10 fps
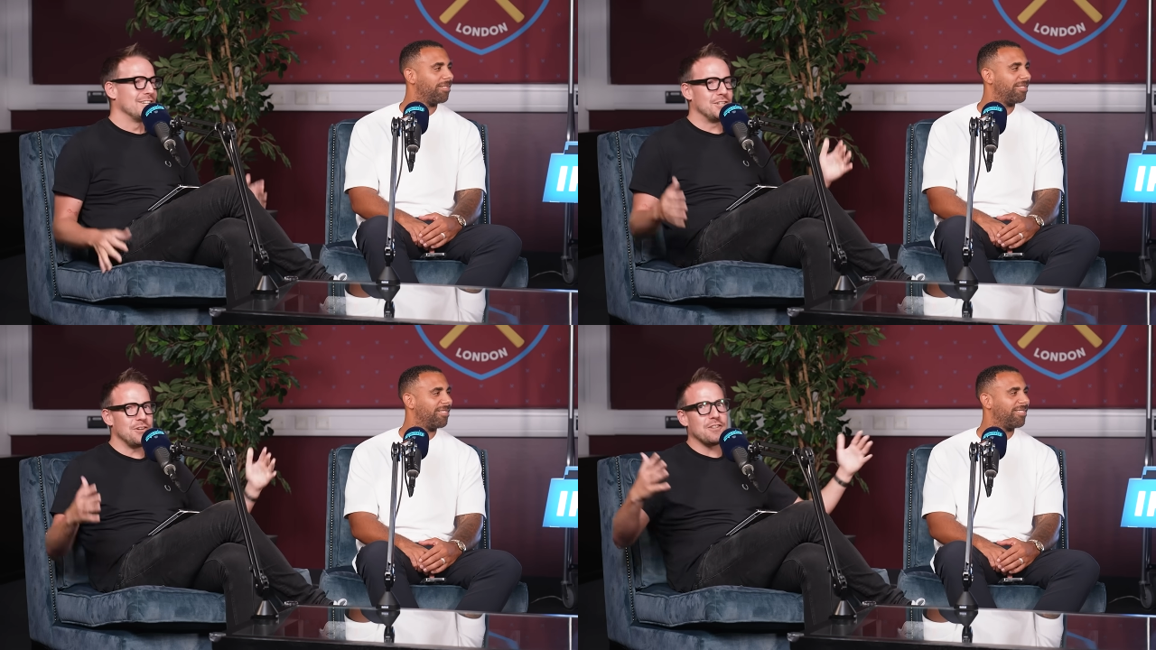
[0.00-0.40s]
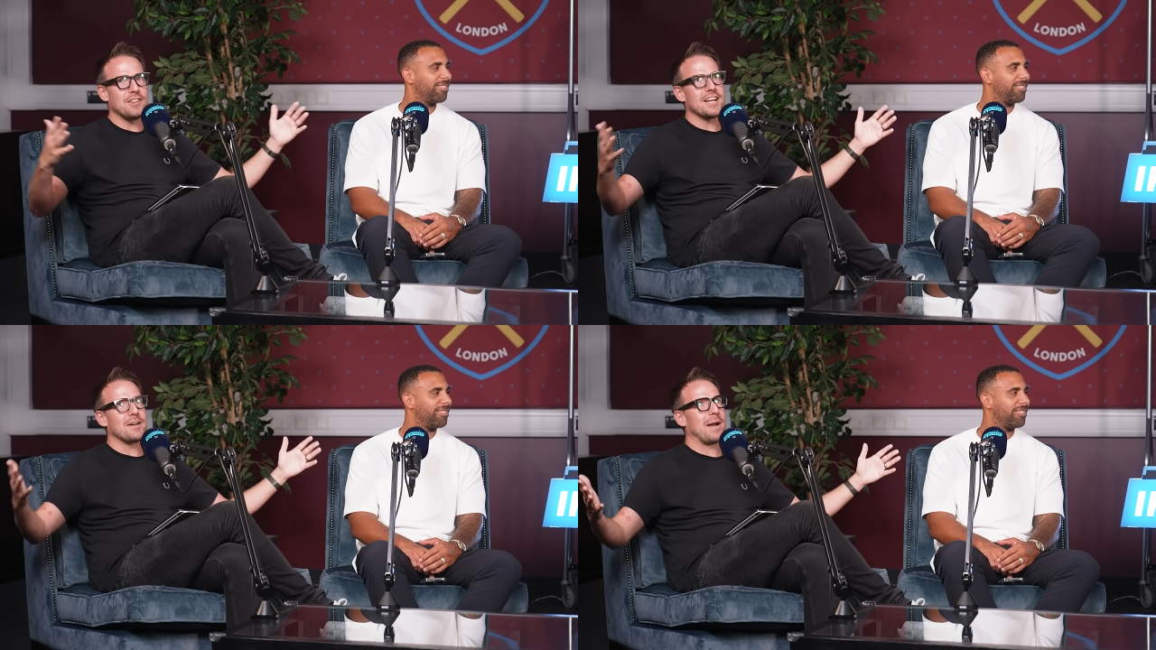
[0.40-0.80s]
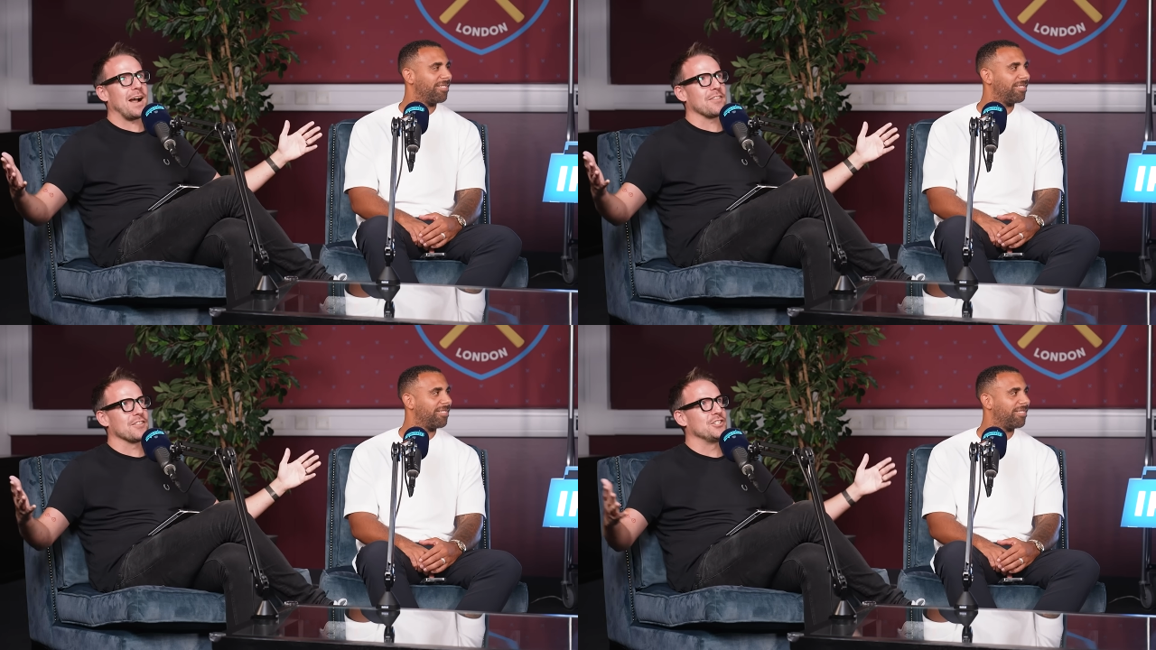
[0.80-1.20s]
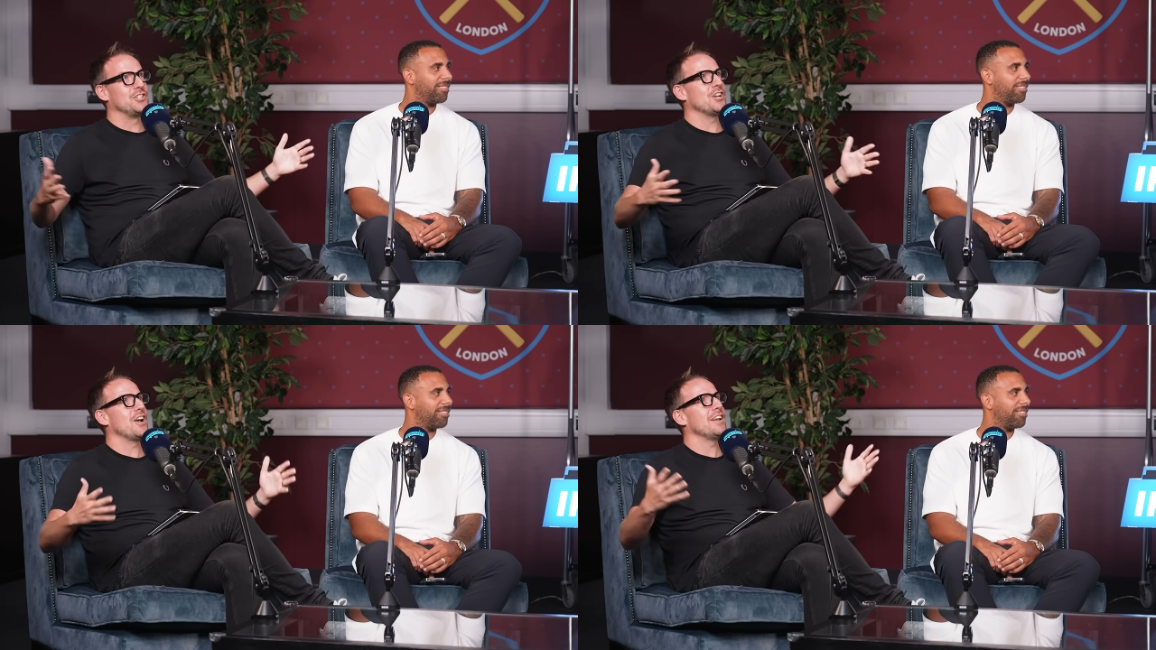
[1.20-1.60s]
Speaker 1: Do you think about the
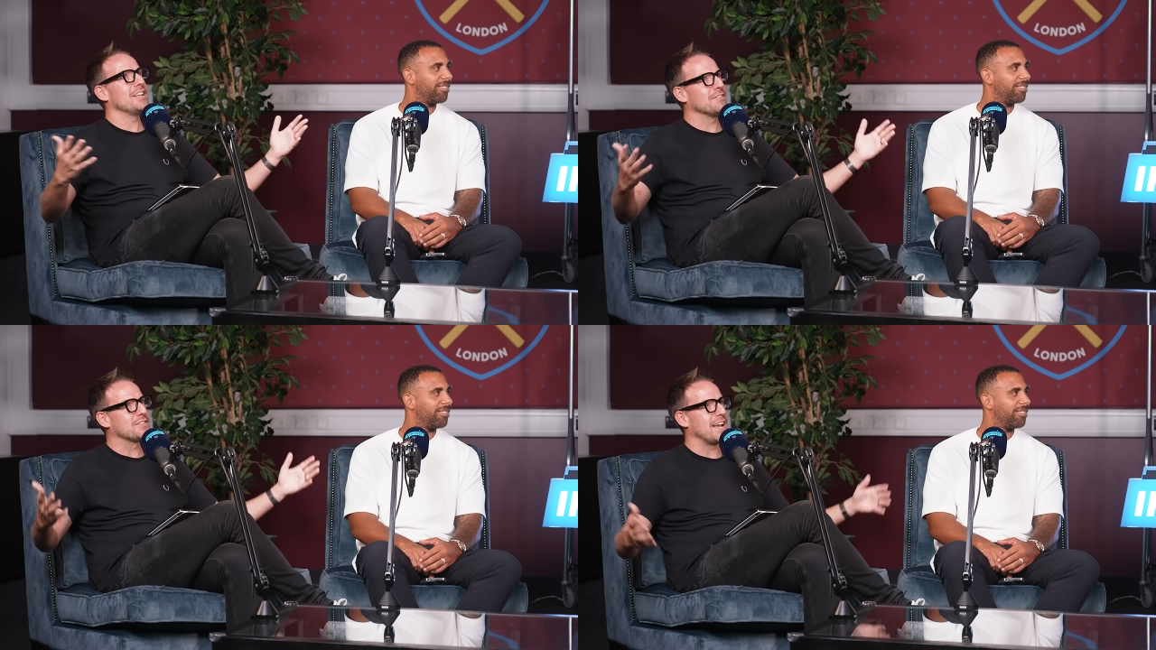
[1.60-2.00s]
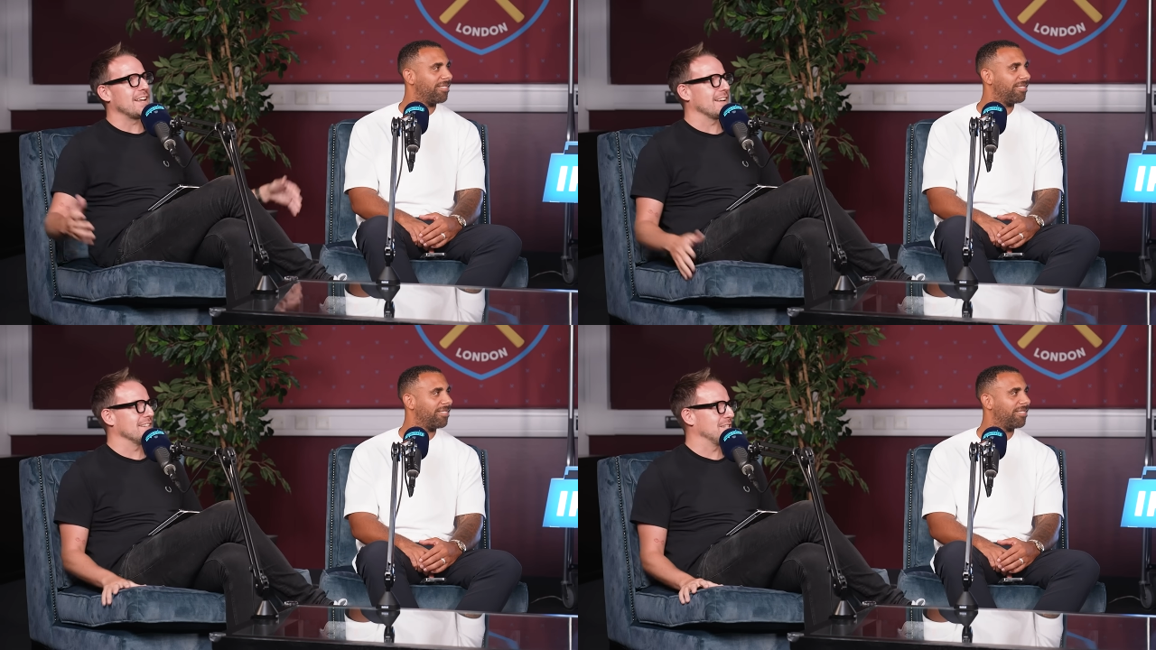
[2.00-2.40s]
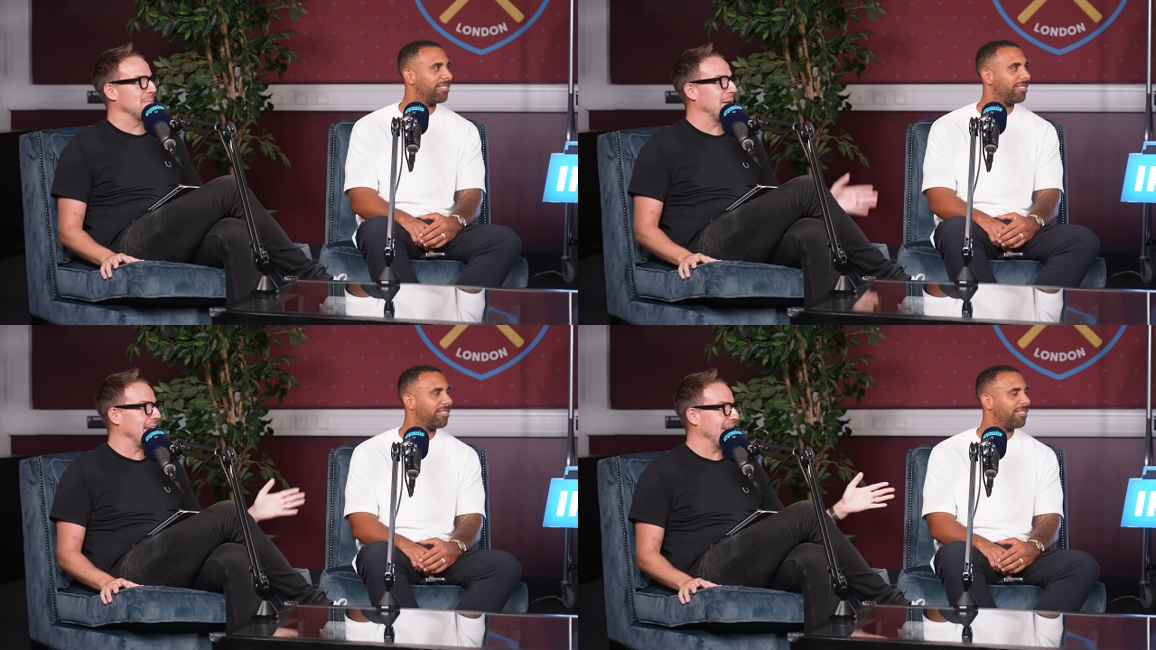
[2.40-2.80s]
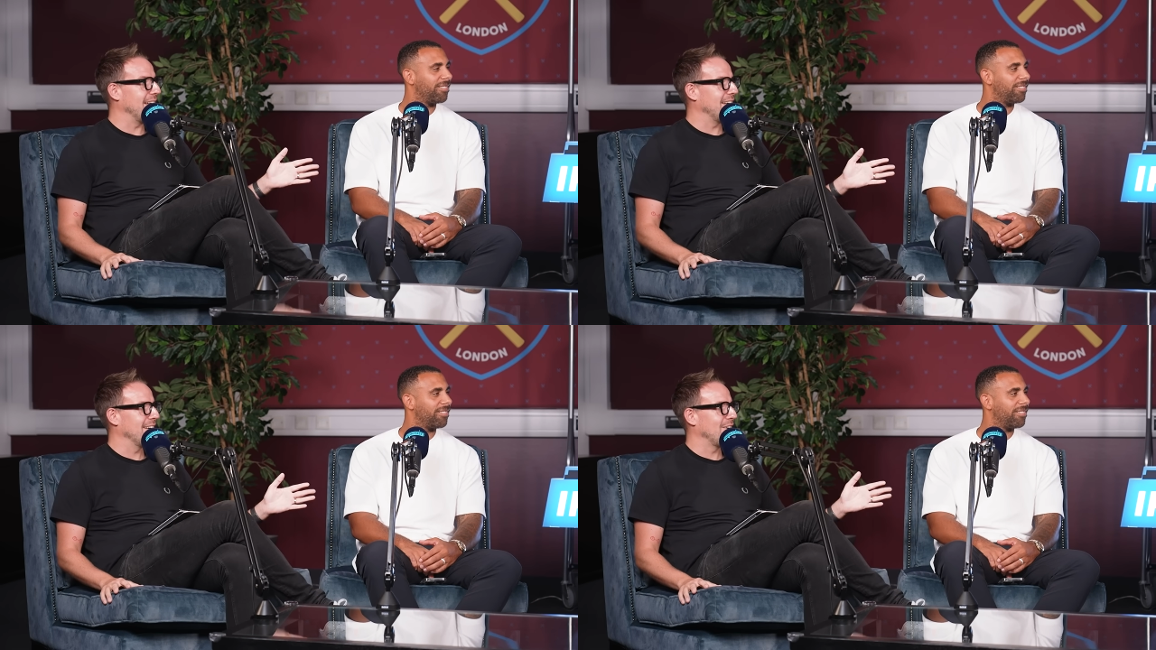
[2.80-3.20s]
journey you've taken to be
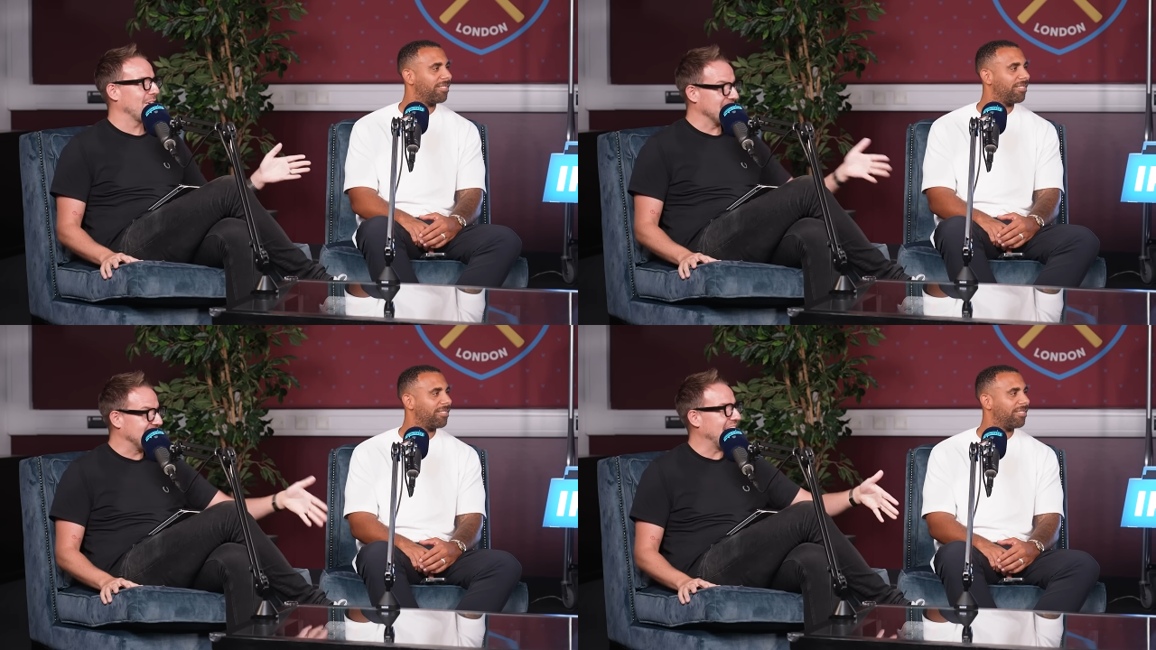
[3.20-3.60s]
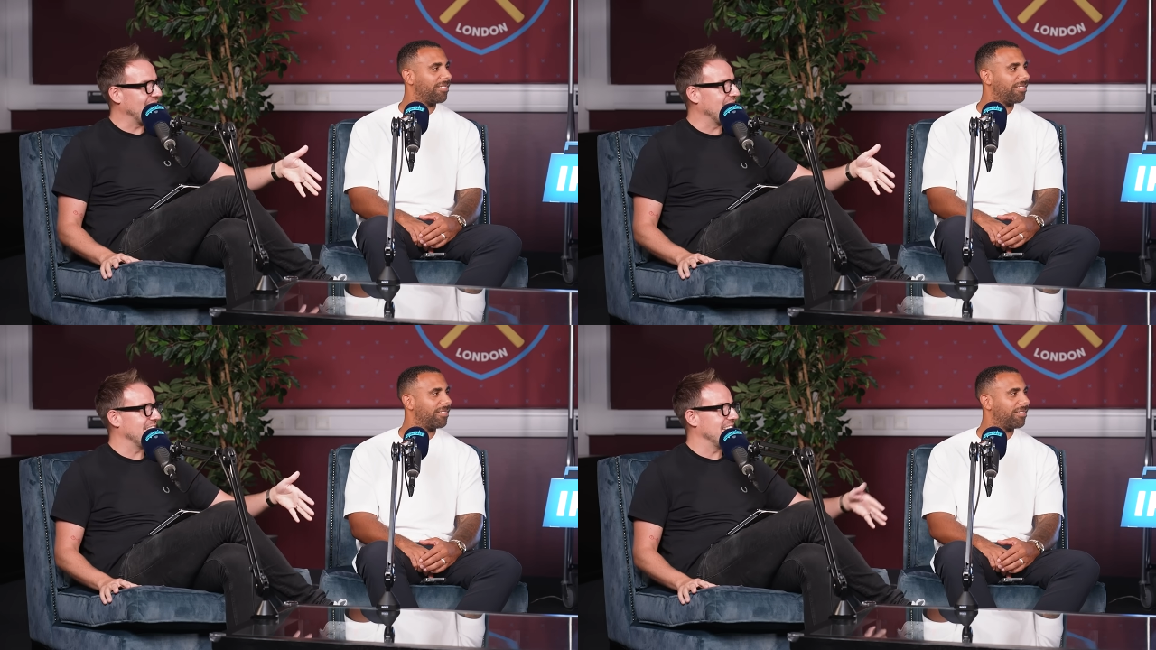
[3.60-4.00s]
here on a day like